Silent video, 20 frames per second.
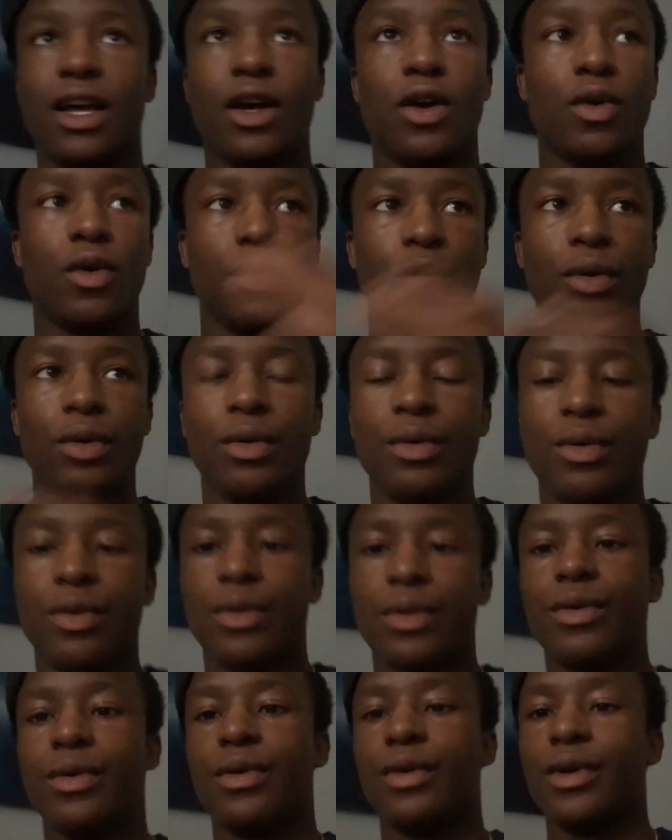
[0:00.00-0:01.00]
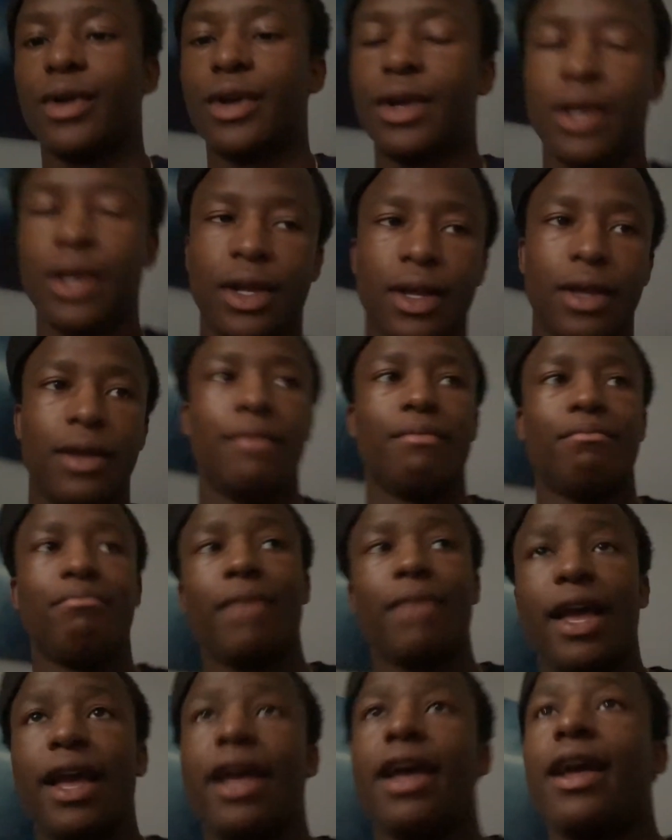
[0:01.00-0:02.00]
ooh,
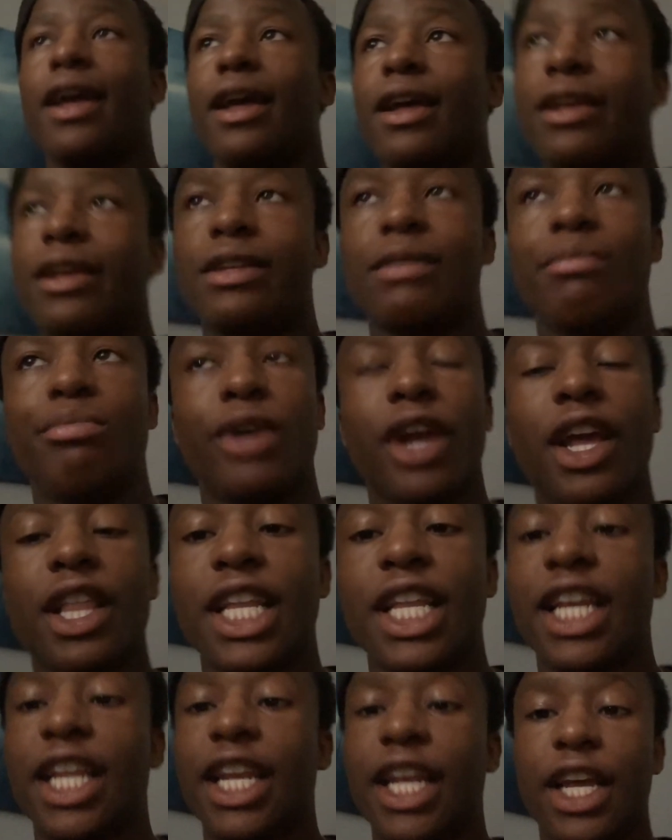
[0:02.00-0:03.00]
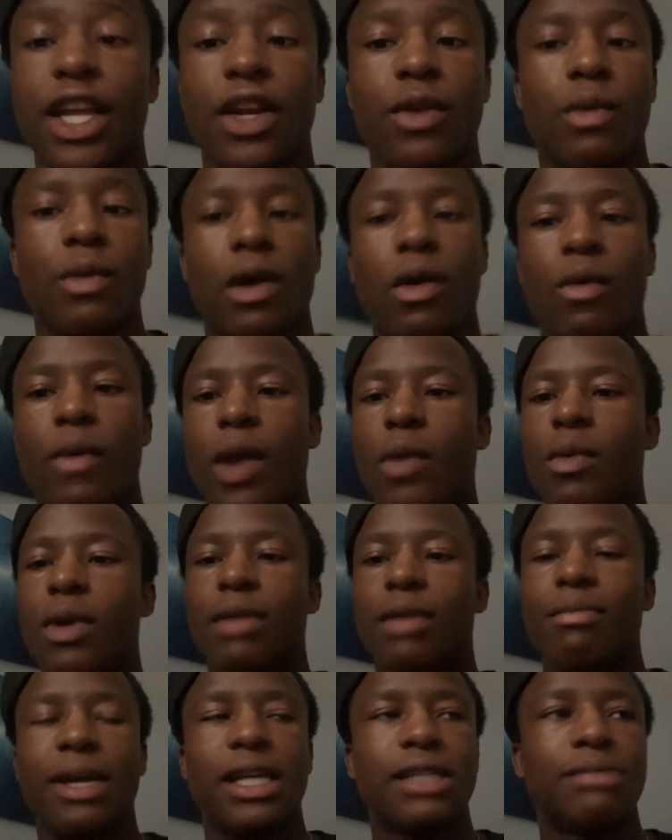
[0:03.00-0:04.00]
man, breathing it in the wrong way would
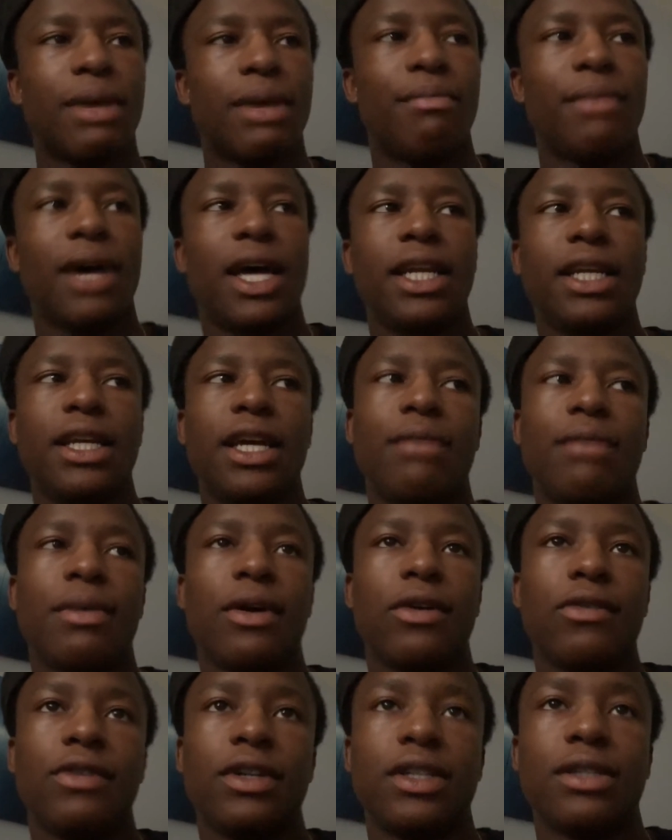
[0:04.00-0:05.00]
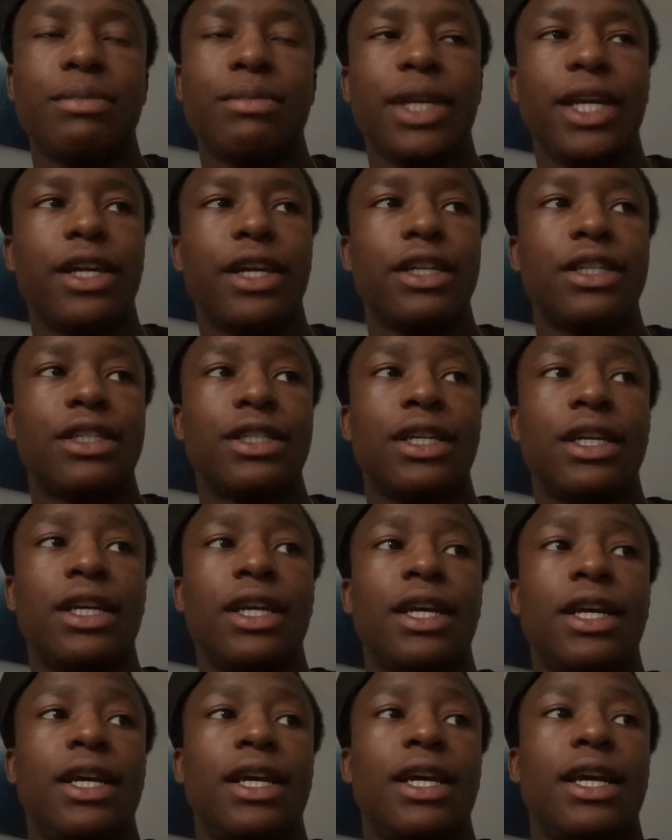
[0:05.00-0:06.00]
have messed my body up over some years.
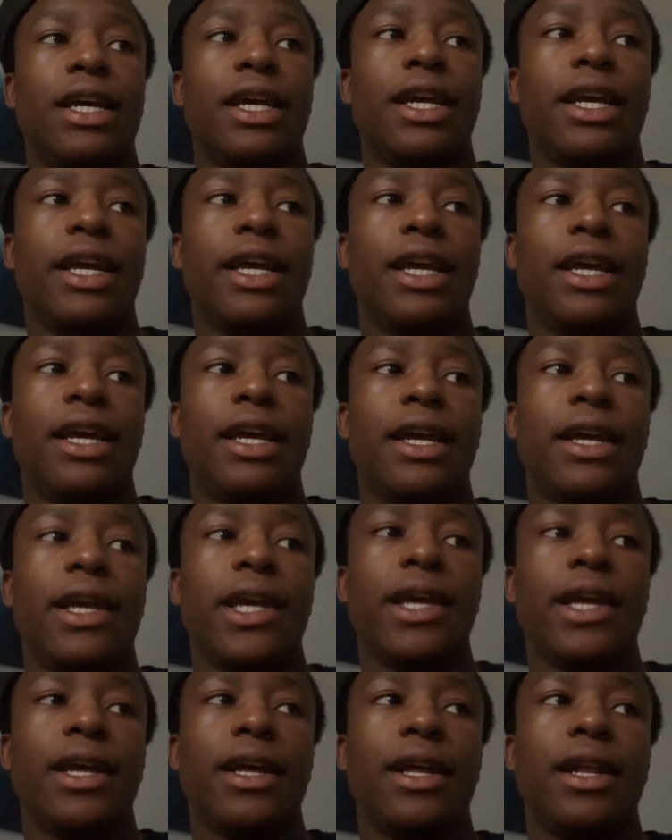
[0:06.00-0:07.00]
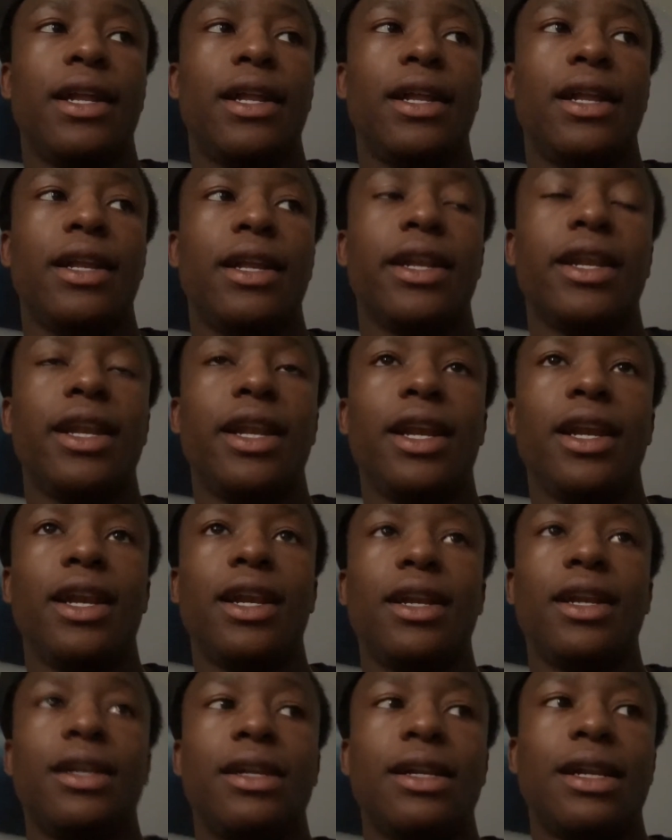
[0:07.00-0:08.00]
And
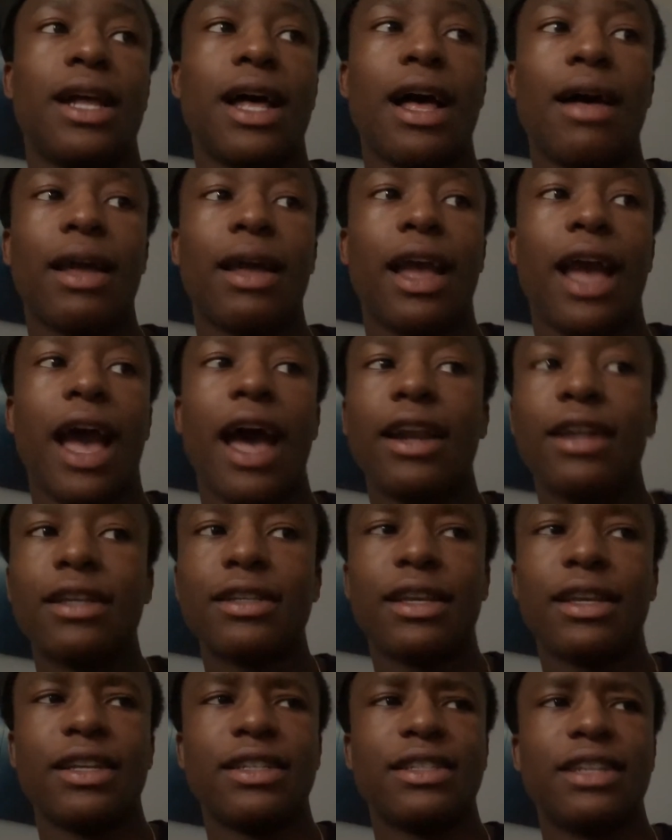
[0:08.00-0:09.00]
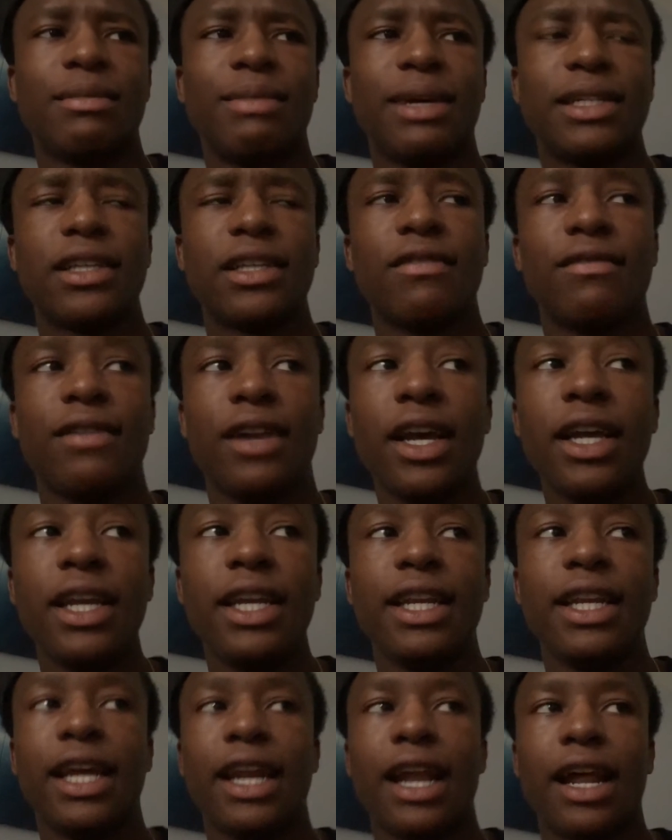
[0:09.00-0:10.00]
I kind of consider myself lucky
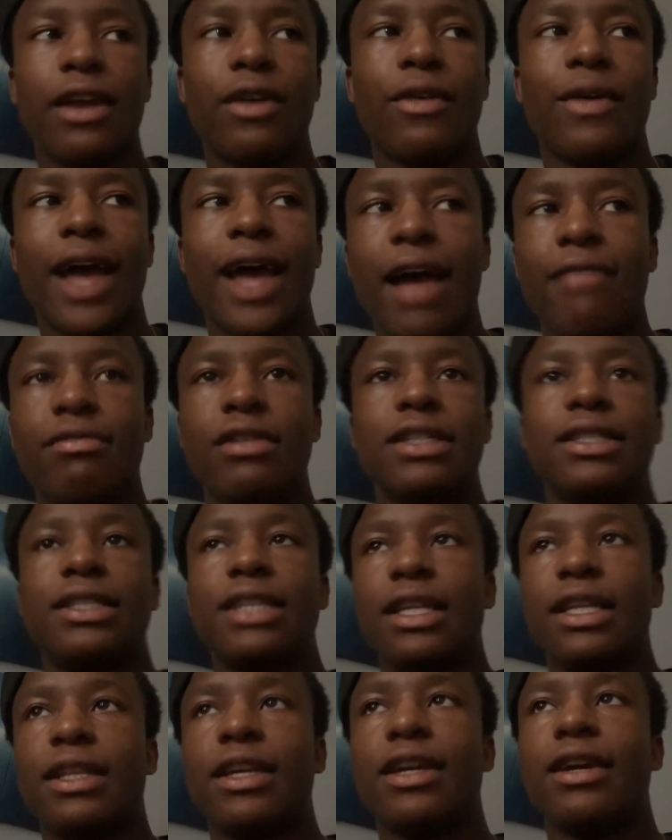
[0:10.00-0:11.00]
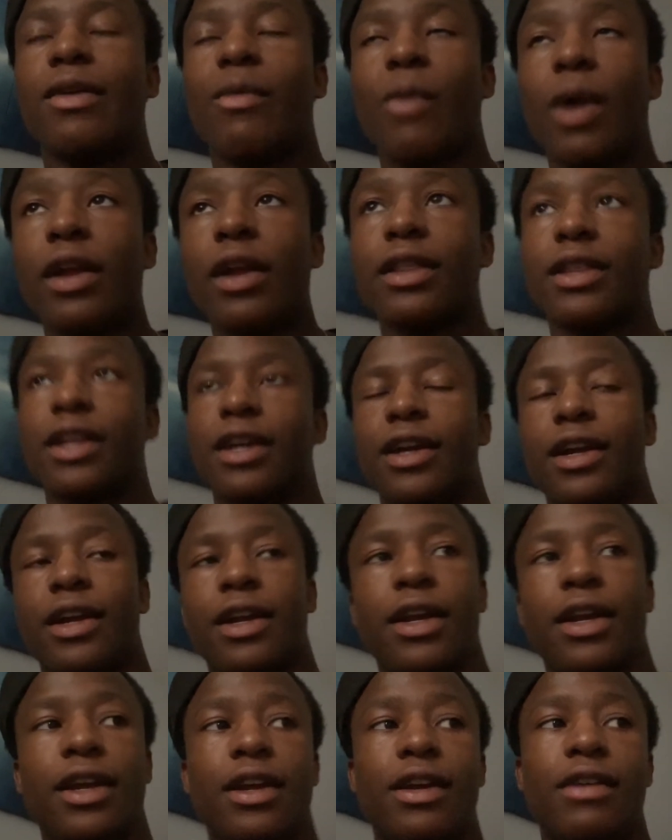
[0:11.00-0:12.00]
that I don't have to sit there and work there
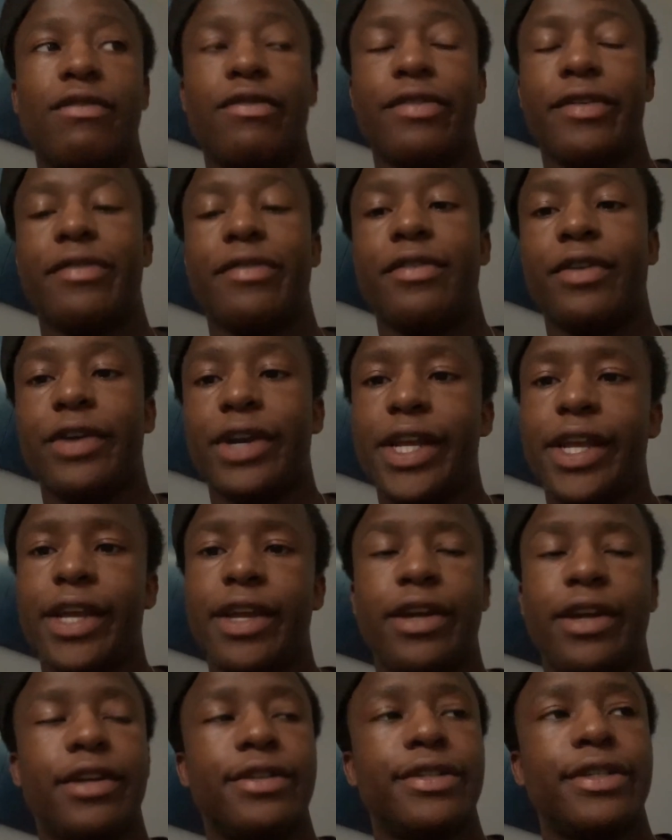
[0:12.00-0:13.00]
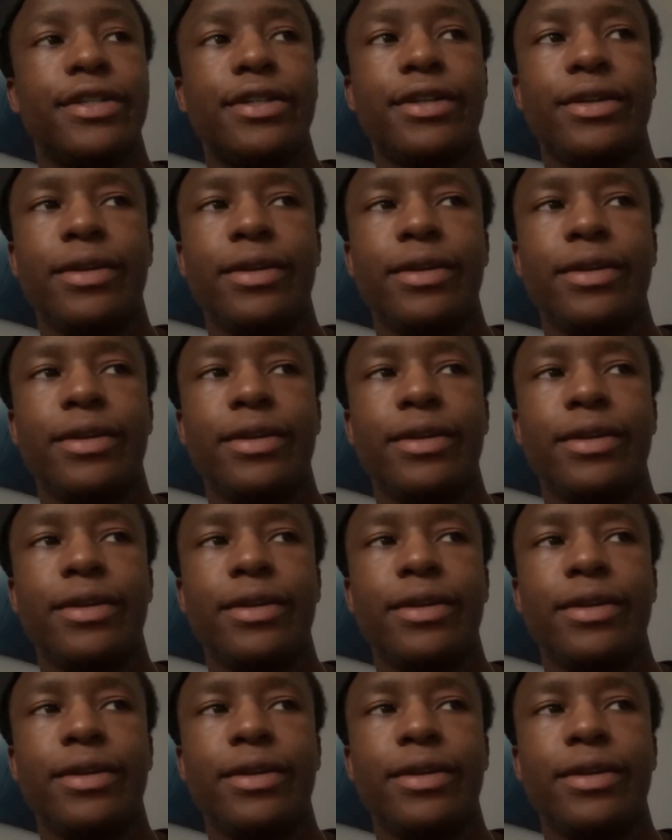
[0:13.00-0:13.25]
for 40 years,